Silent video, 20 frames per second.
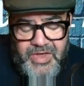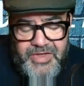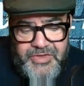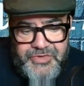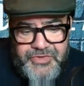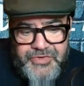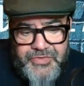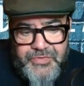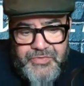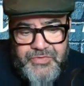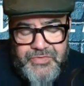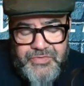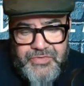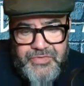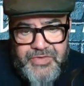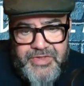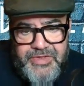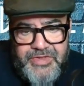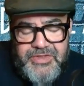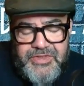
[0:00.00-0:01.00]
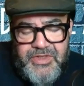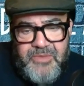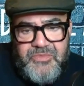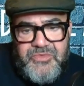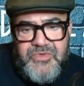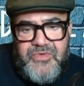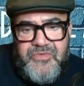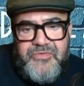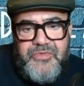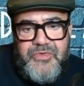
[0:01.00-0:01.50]
issues in
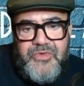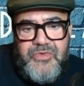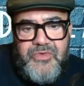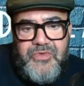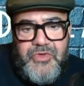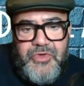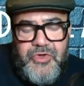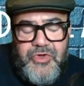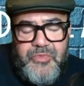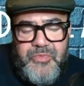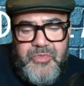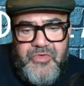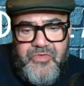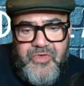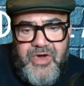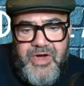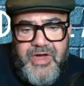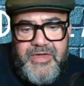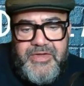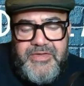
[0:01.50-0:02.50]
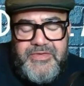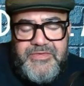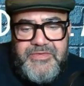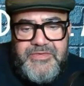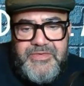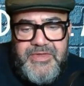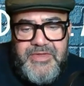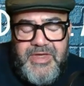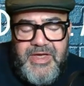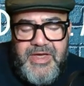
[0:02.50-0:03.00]
terms of human
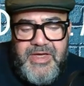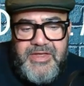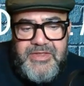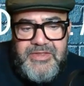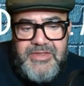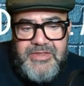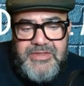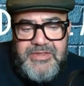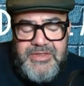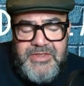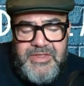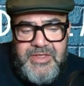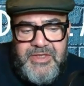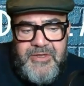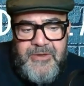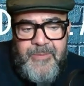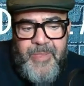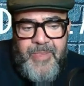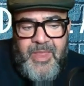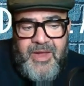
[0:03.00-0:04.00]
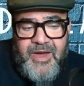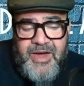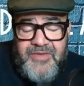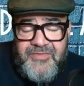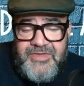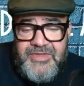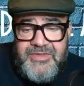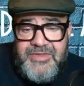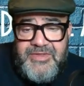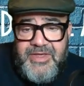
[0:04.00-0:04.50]
rights. And I
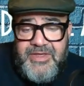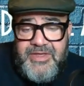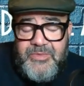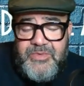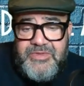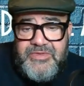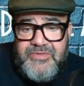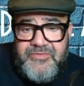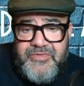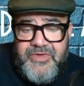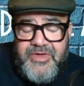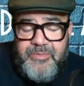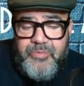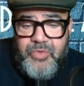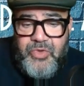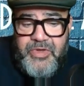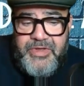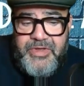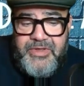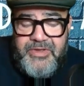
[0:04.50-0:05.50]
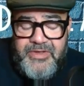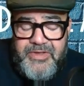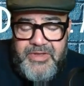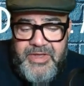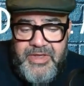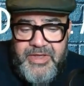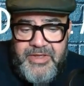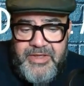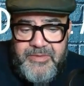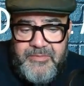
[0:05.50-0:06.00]
have to say it was a fair point.
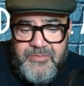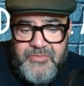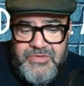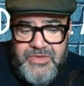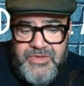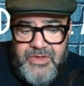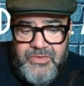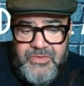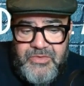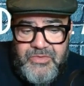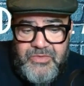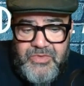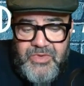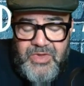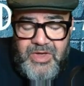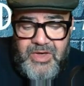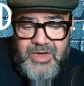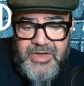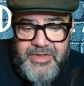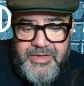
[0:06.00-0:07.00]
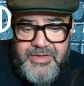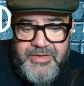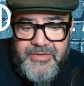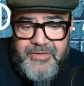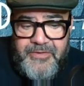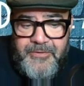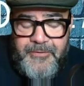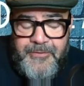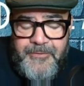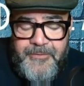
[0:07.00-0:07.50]
So
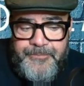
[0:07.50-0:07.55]
I